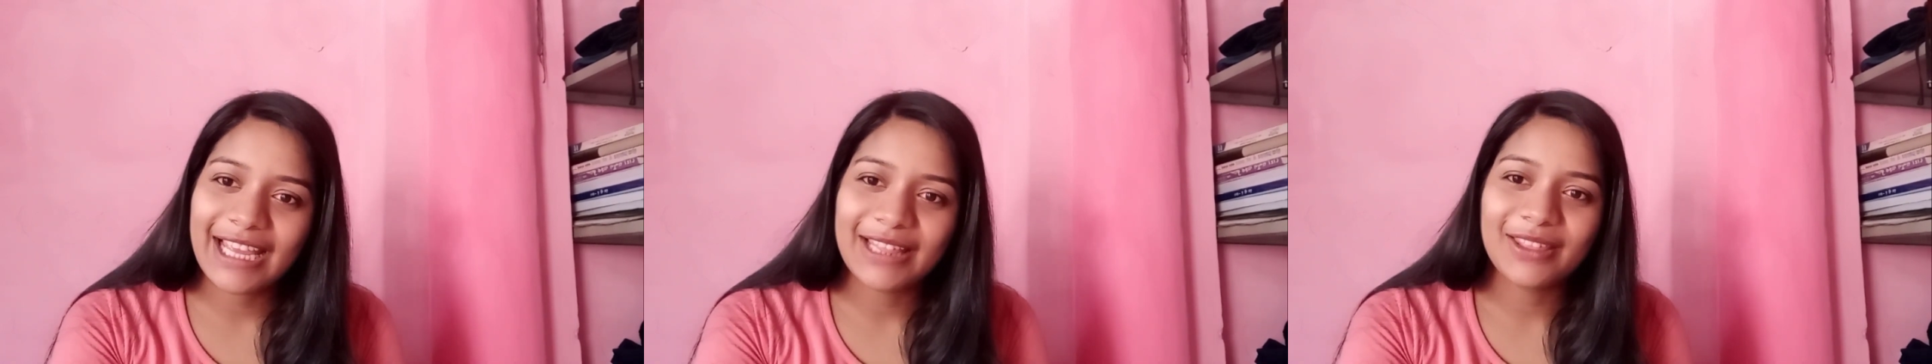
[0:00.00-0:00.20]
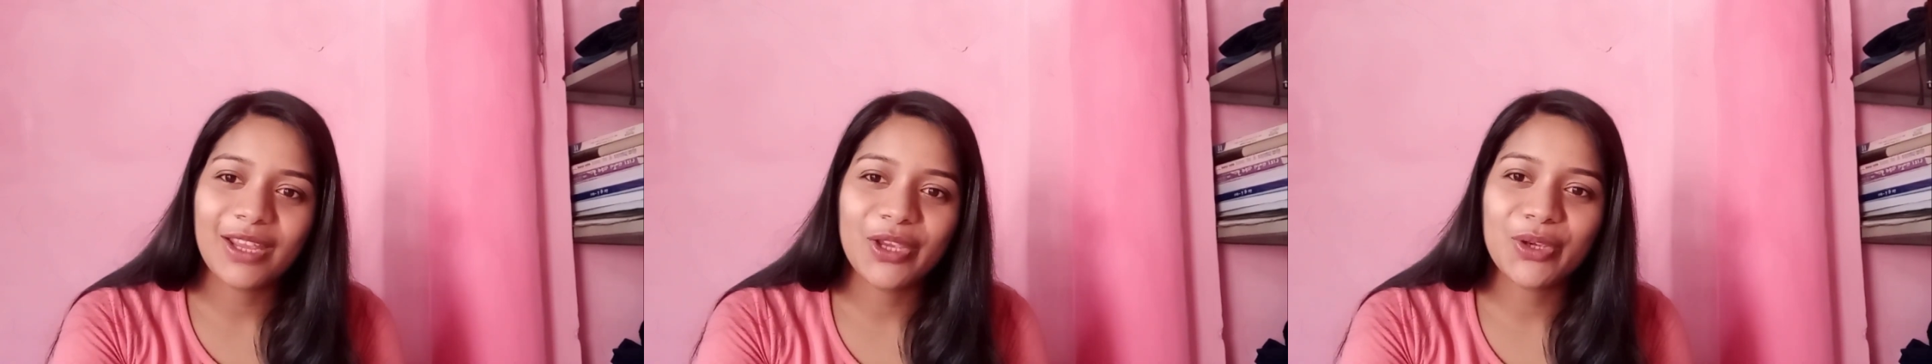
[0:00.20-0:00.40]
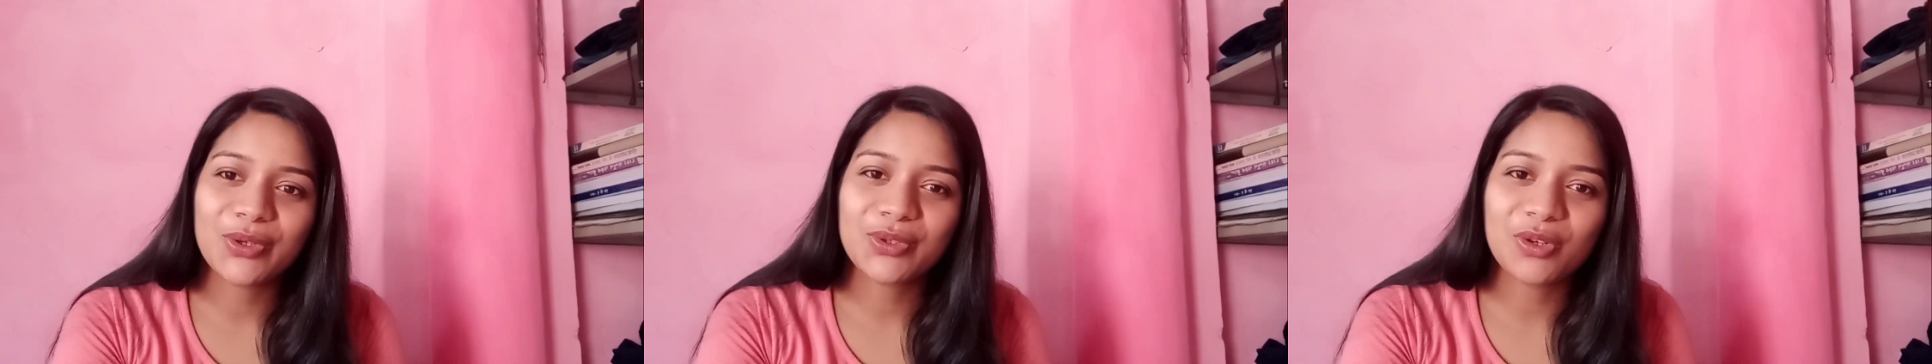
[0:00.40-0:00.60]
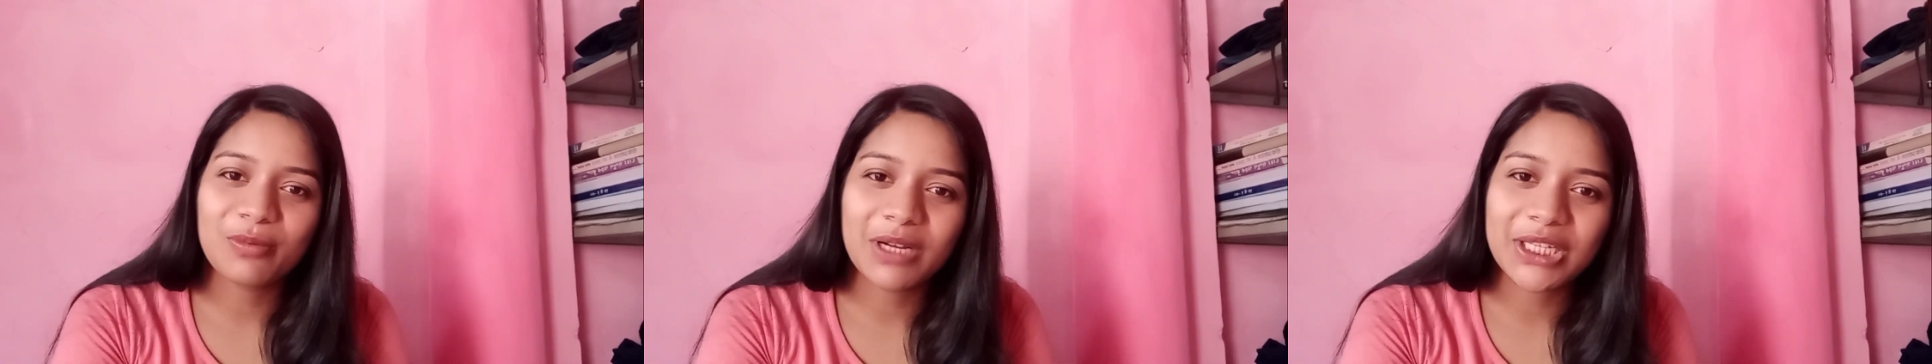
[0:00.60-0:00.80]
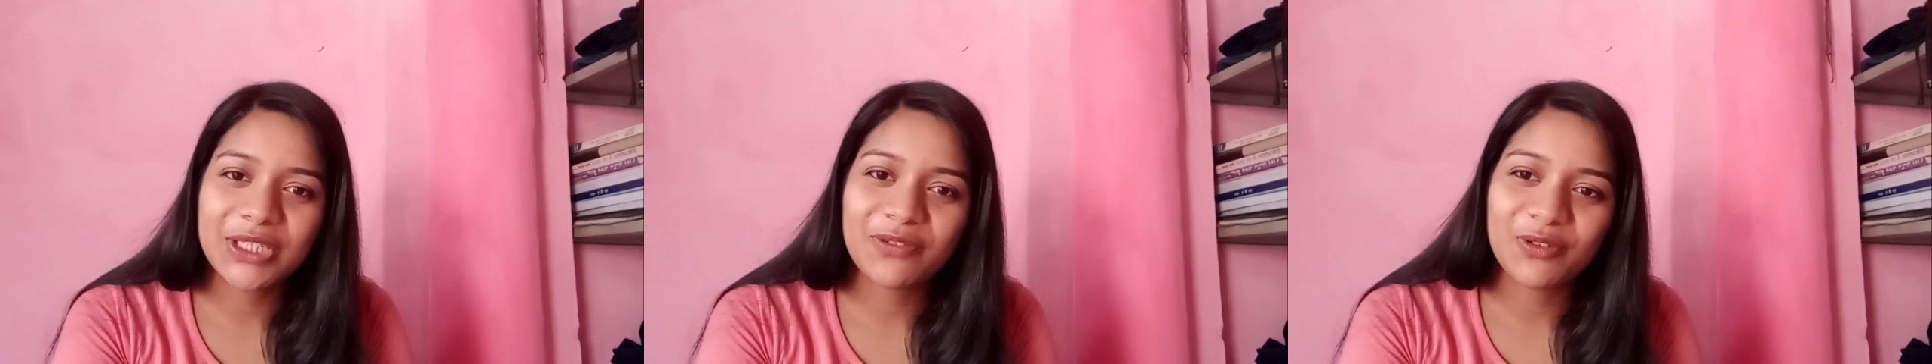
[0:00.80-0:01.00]
and thank you so
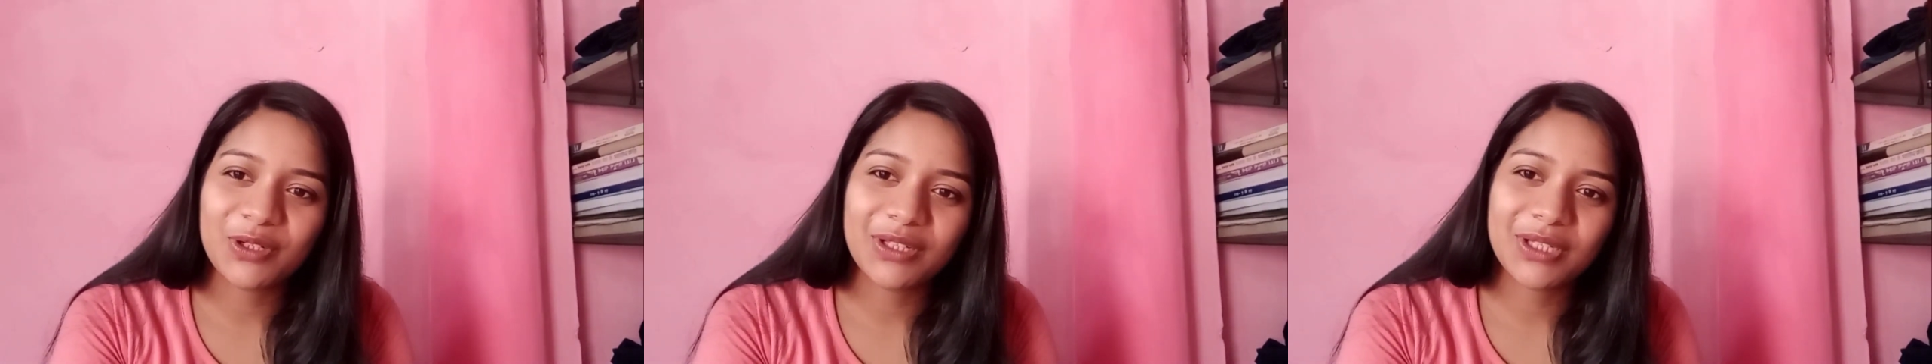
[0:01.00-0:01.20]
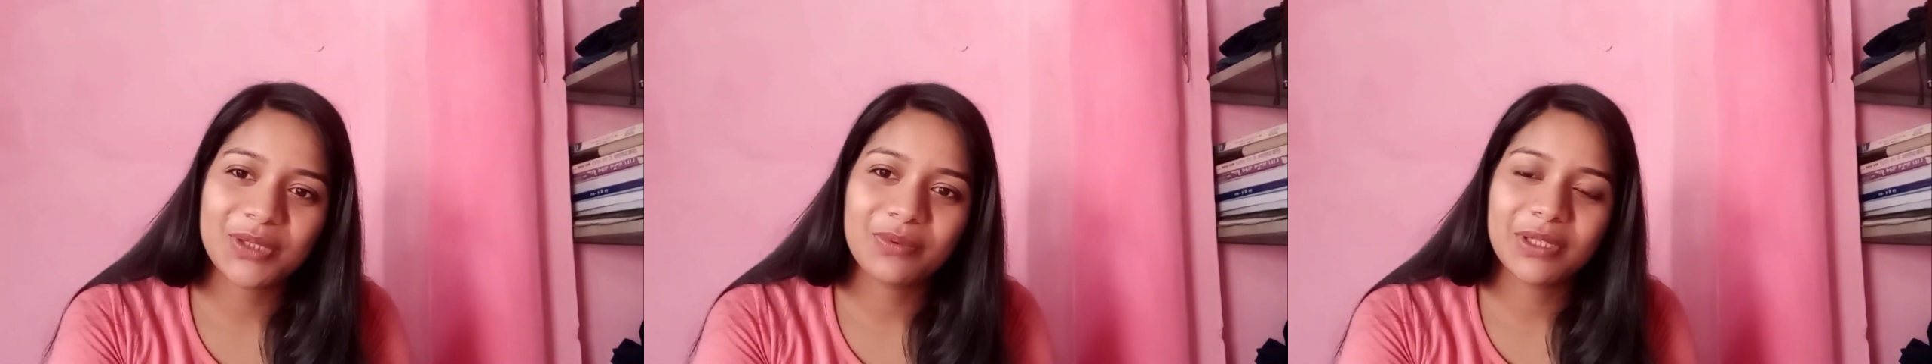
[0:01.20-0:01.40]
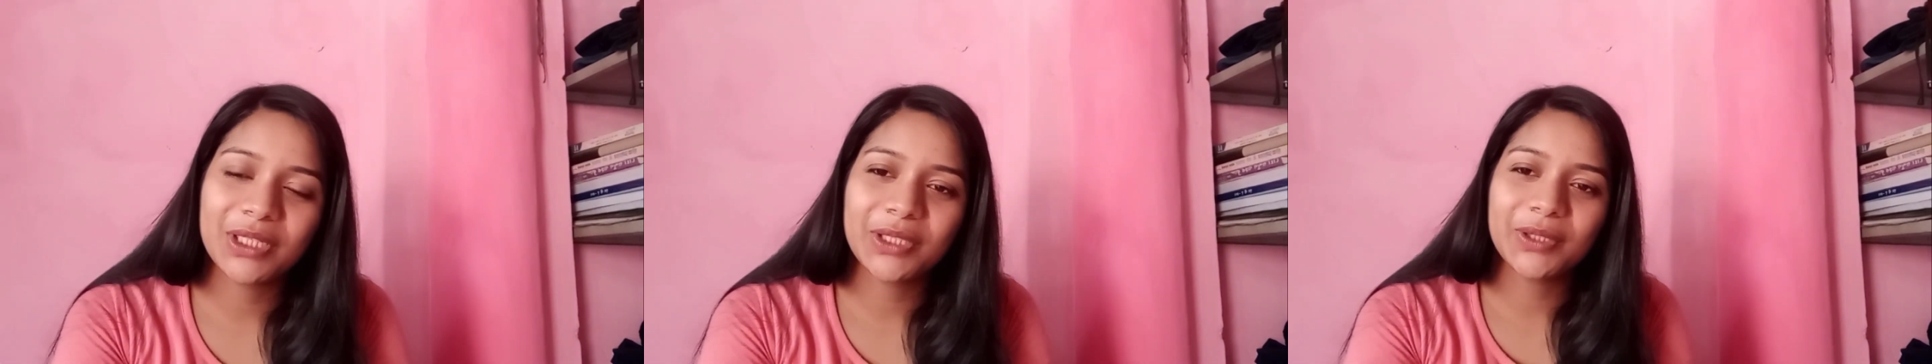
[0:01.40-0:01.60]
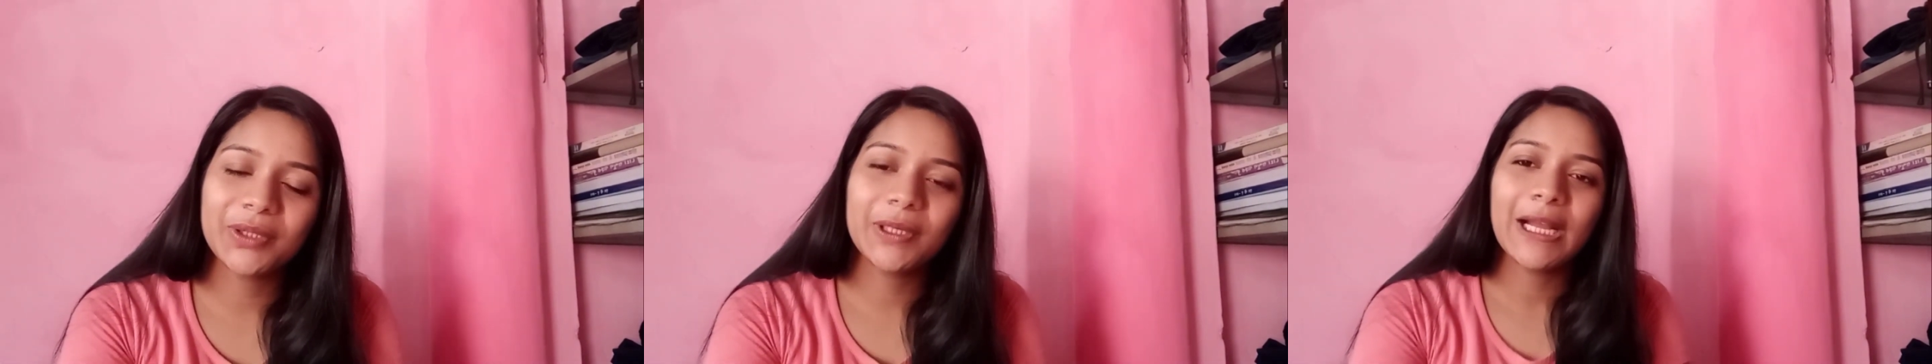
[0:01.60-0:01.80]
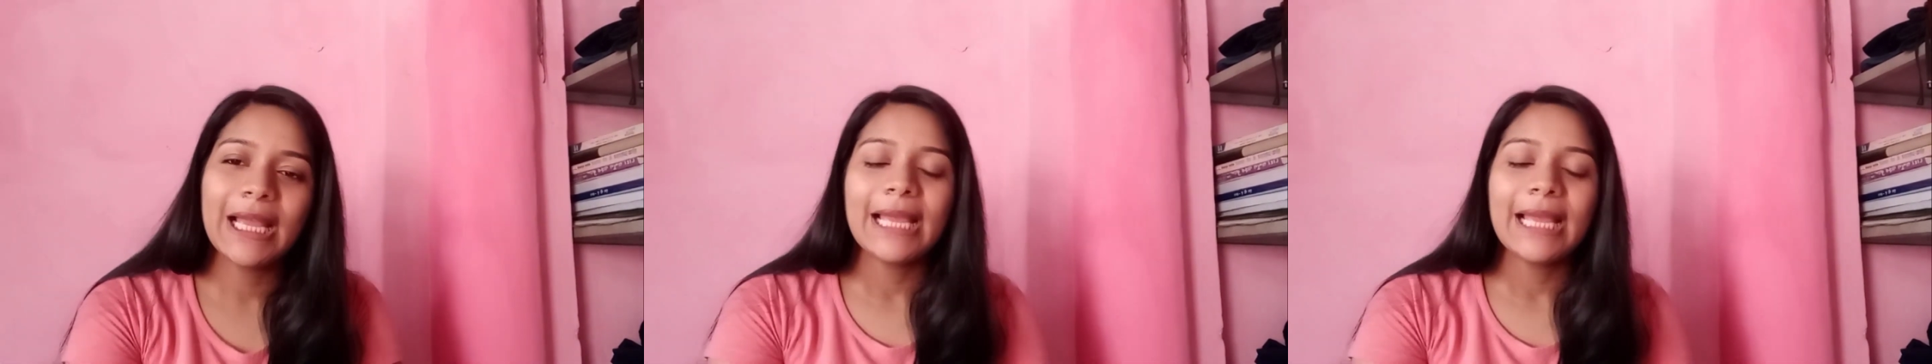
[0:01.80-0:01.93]
much for this video.